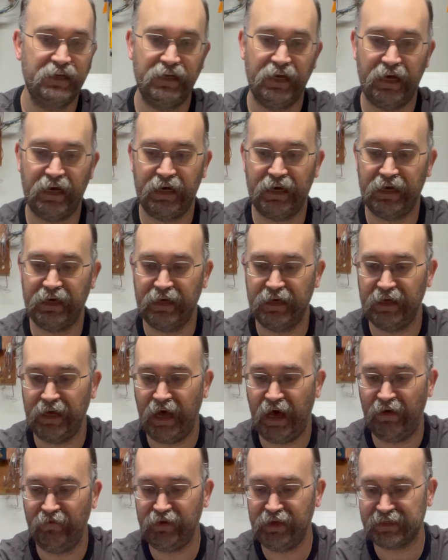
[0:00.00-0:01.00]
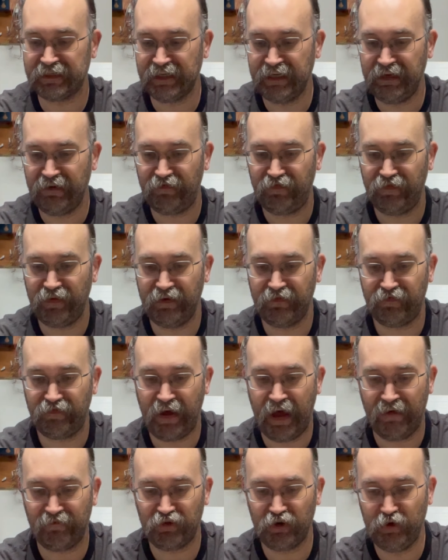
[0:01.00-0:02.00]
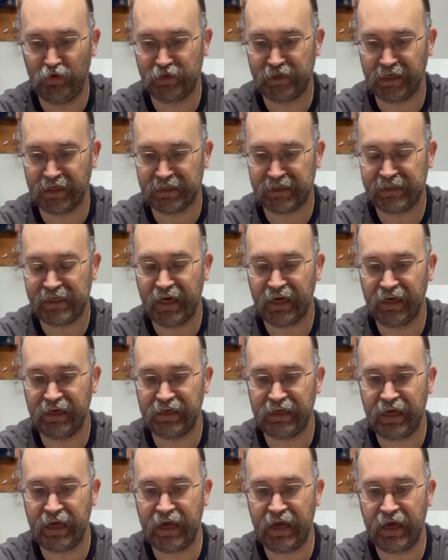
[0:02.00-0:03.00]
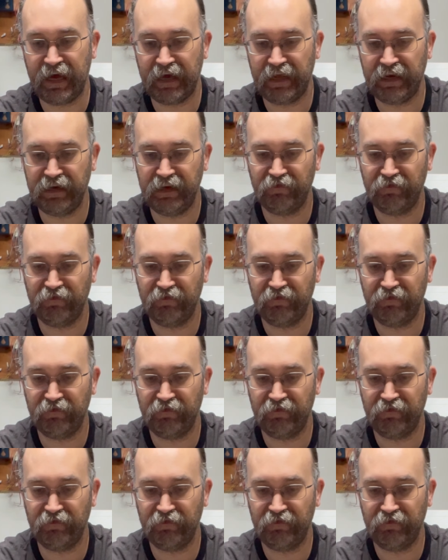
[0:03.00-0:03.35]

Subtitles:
Obviously, if after using a second can,